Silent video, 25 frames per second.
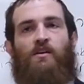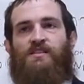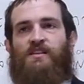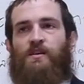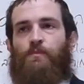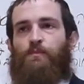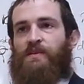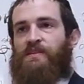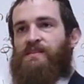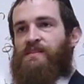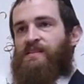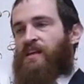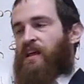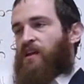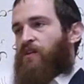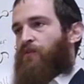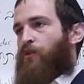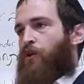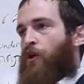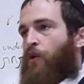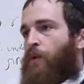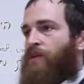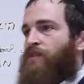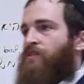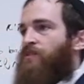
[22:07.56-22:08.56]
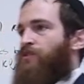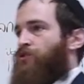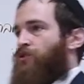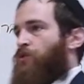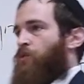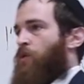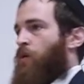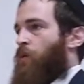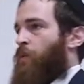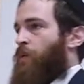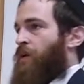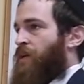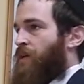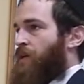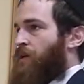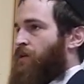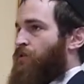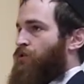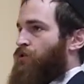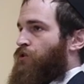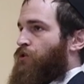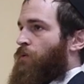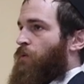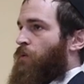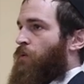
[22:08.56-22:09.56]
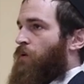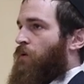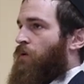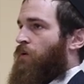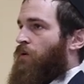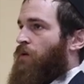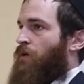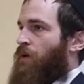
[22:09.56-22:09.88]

gossip instead of going to do what we need to do.